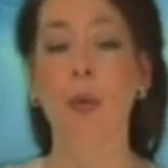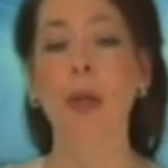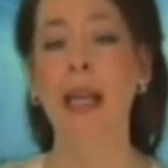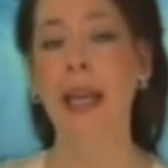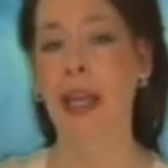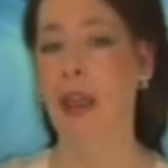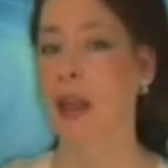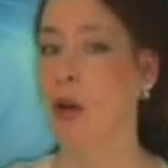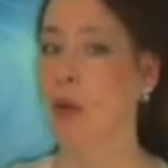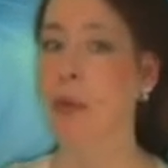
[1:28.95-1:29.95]
We were lucky,
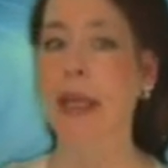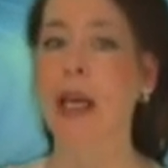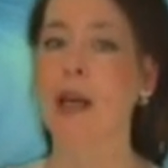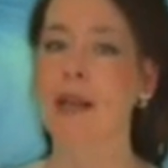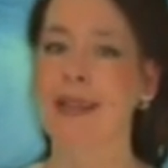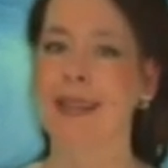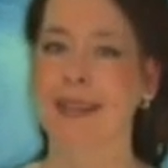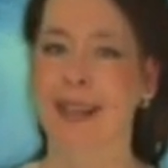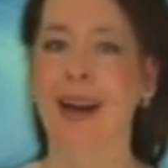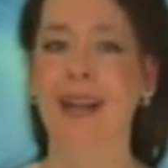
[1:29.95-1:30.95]
though, because
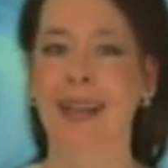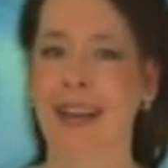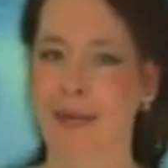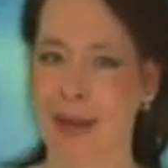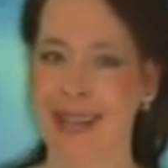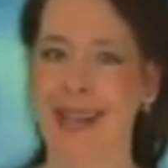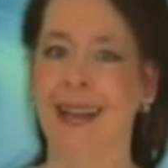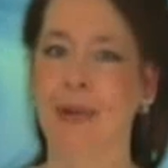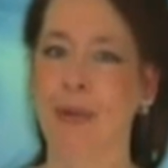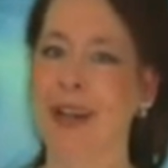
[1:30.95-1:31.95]
God gave my
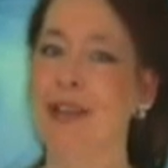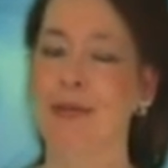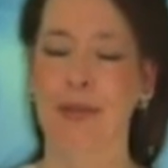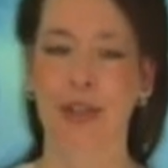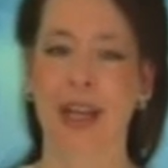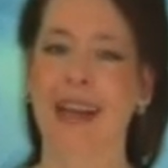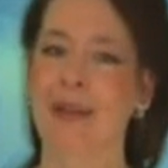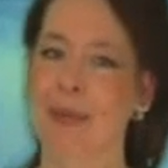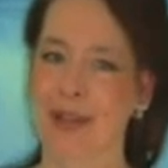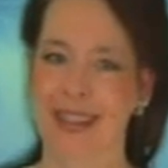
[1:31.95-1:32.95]
son a wonderful,
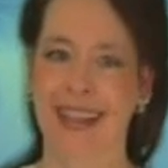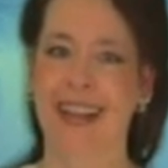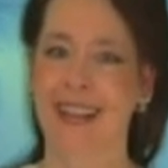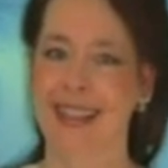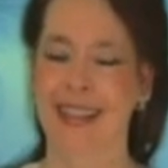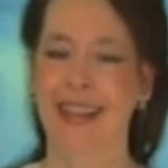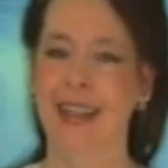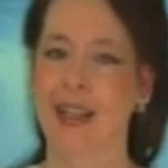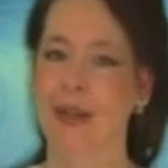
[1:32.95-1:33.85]
shiny personality,